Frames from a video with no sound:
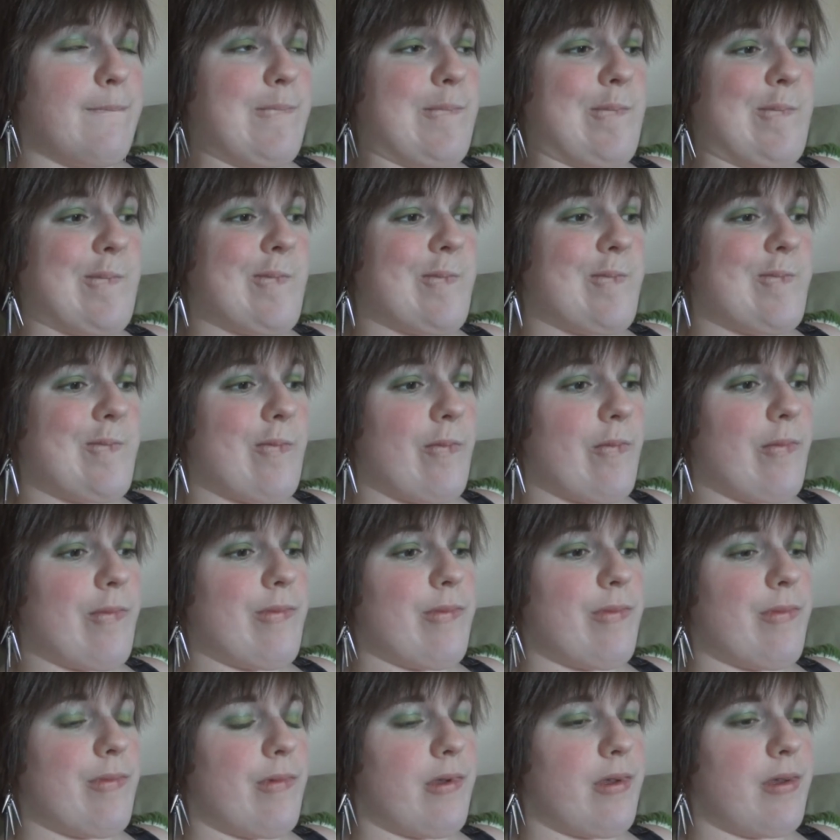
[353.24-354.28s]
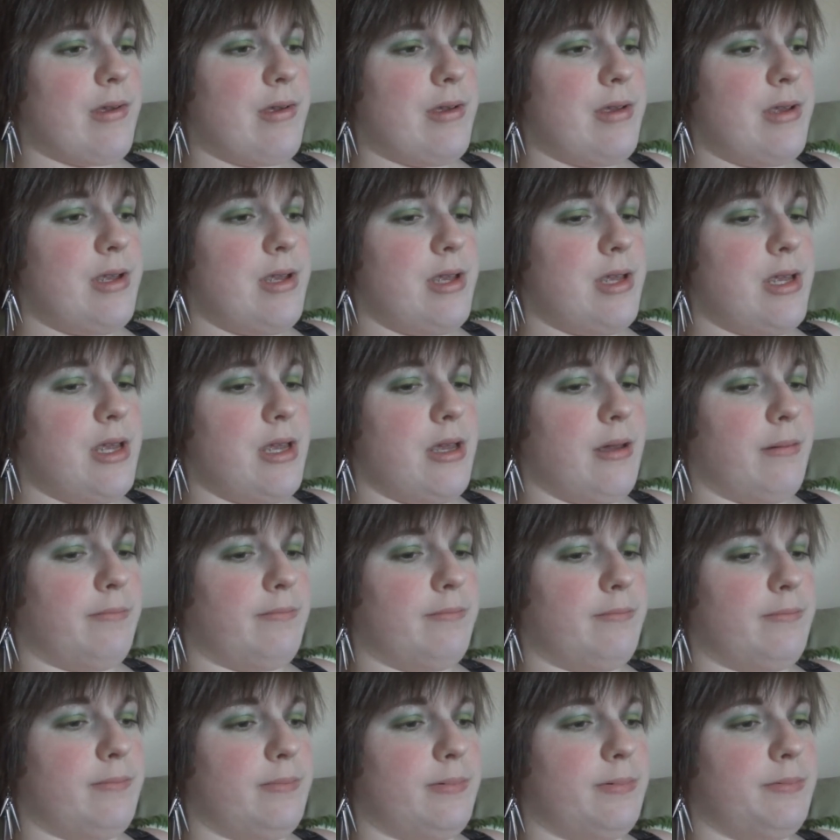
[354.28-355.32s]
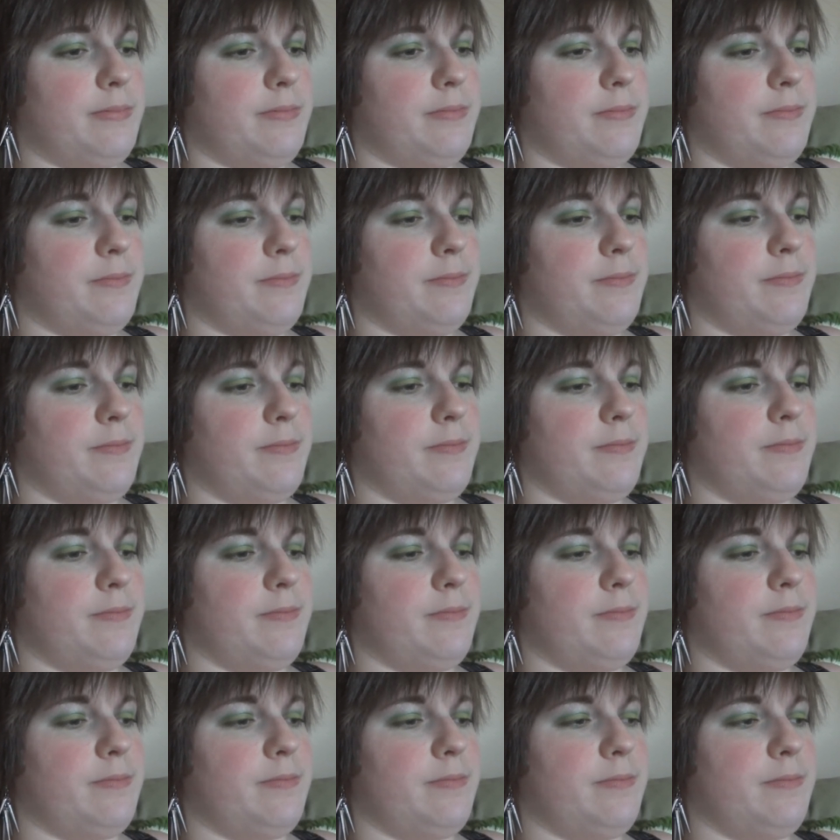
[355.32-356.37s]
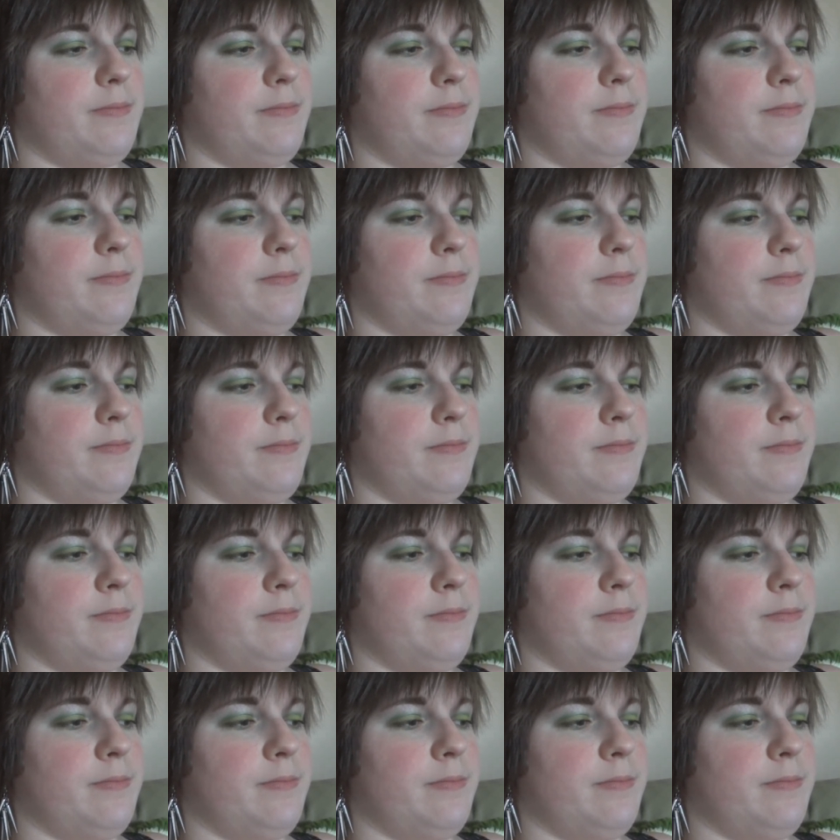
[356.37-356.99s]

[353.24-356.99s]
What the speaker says: (no one is talking)